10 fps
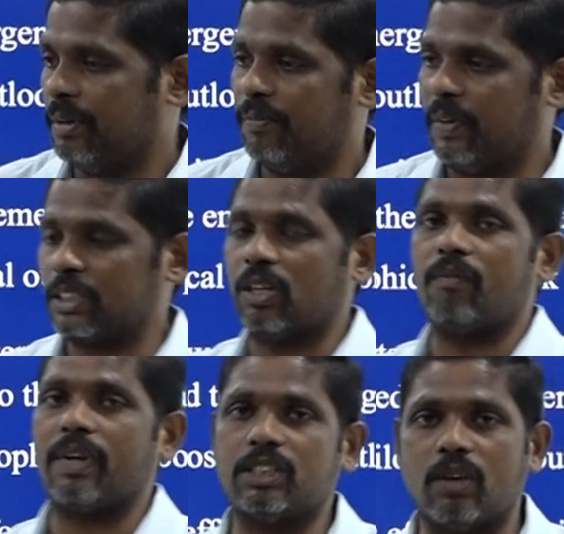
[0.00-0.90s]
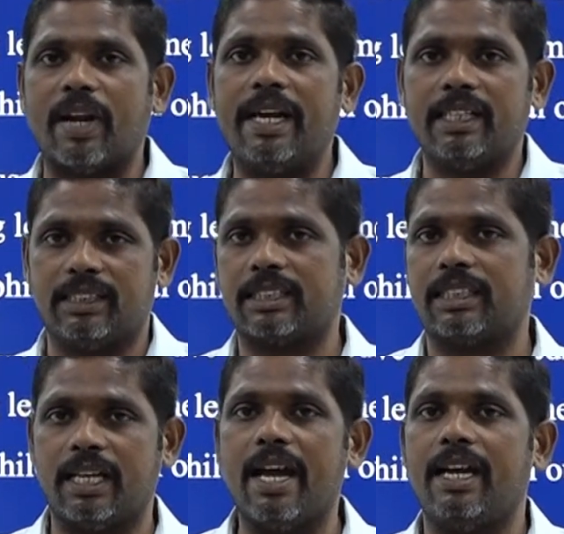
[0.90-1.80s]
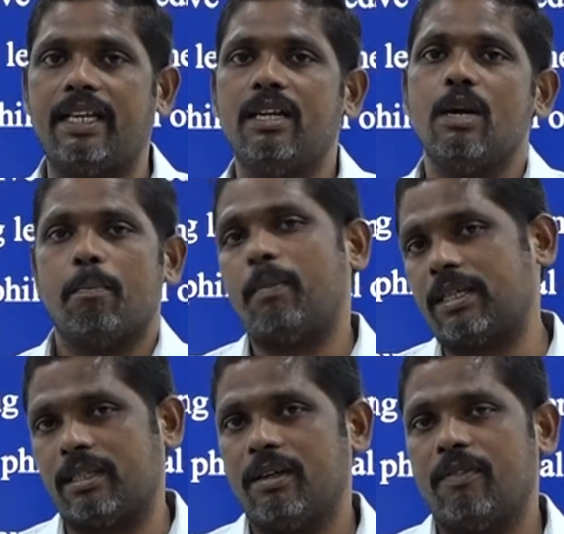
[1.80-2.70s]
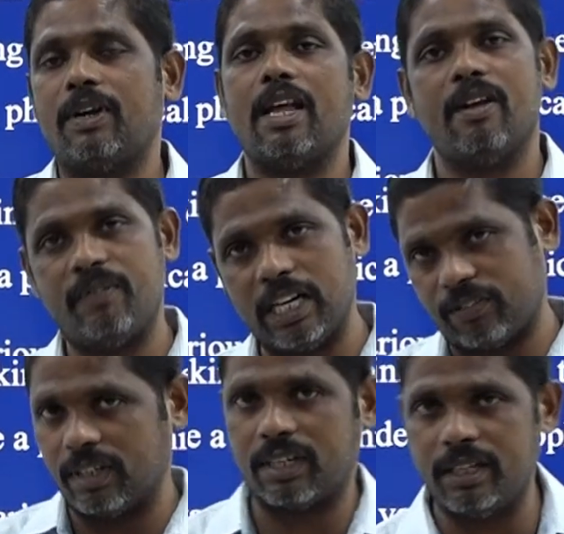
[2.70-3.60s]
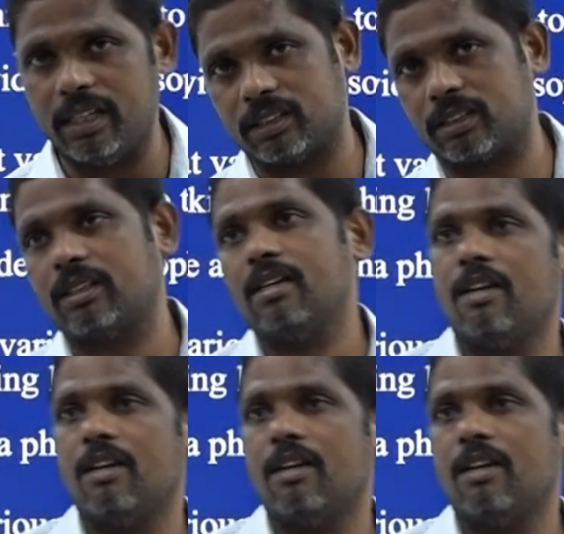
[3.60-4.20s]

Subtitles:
first conference of 1968, but for every 20 years,